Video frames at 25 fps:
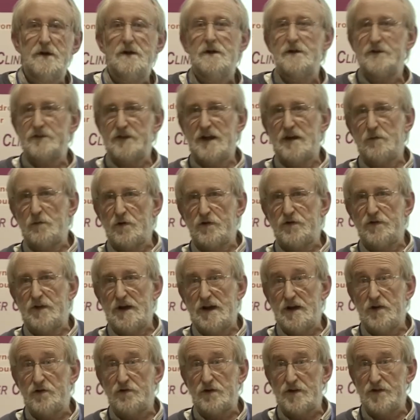saying, wasn't that
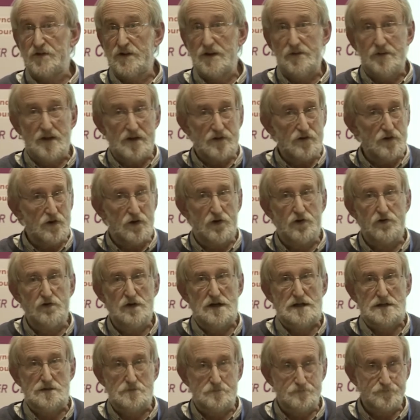interesting? That's not a
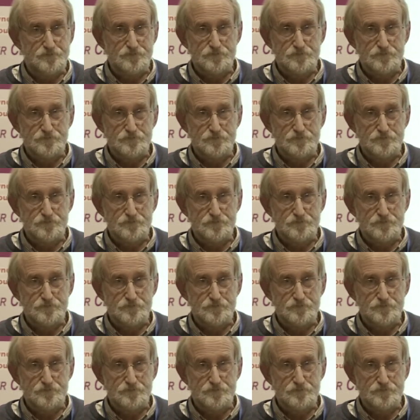trial.